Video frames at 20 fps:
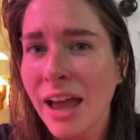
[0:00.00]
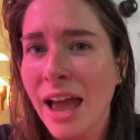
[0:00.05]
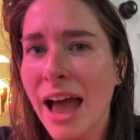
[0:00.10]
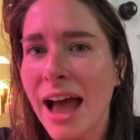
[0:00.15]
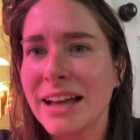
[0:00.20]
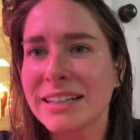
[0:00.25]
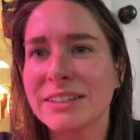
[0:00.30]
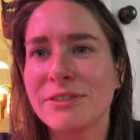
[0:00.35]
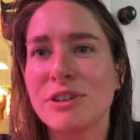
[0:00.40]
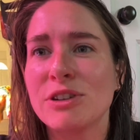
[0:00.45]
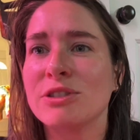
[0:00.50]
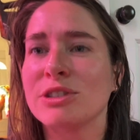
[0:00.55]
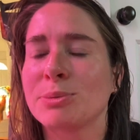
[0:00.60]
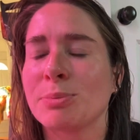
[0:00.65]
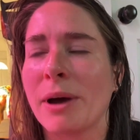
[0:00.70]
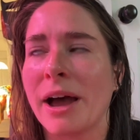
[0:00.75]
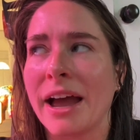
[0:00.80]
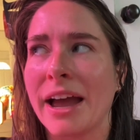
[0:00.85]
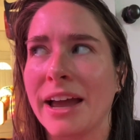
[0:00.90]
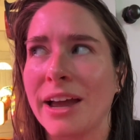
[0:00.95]
as if you just
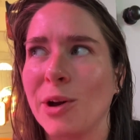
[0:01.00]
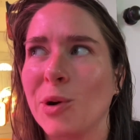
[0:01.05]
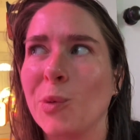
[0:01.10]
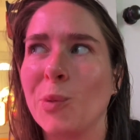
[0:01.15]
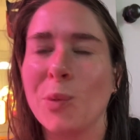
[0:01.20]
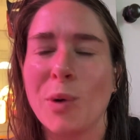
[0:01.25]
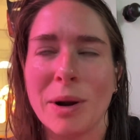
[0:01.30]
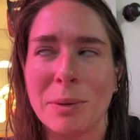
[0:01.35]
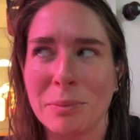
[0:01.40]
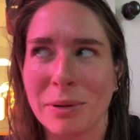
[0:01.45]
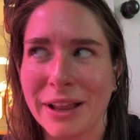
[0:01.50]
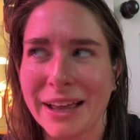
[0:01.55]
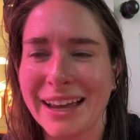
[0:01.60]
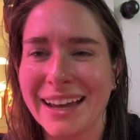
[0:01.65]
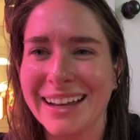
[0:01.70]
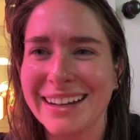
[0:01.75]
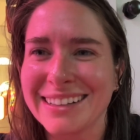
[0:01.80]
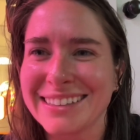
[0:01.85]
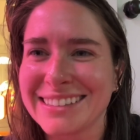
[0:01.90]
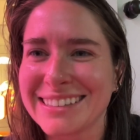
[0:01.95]
buy one
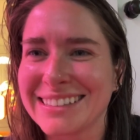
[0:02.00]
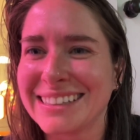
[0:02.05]
plant.